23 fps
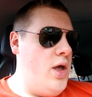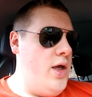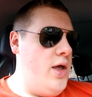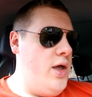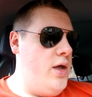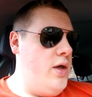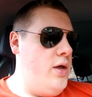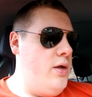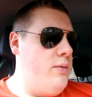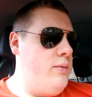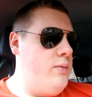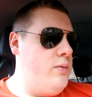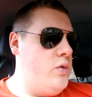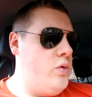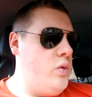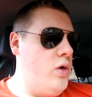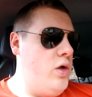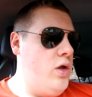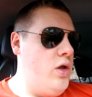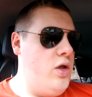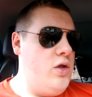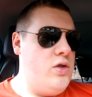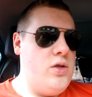Um, it's
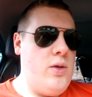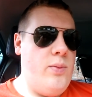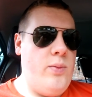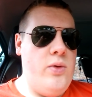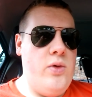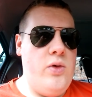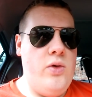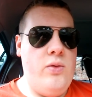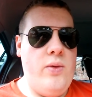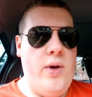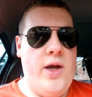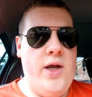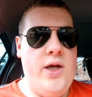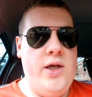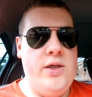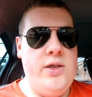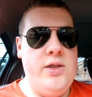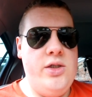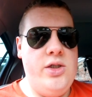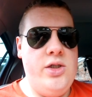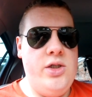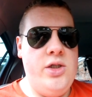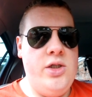one of the top of the
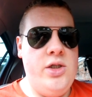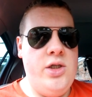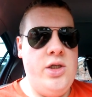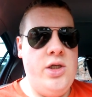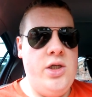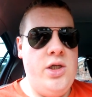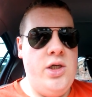range.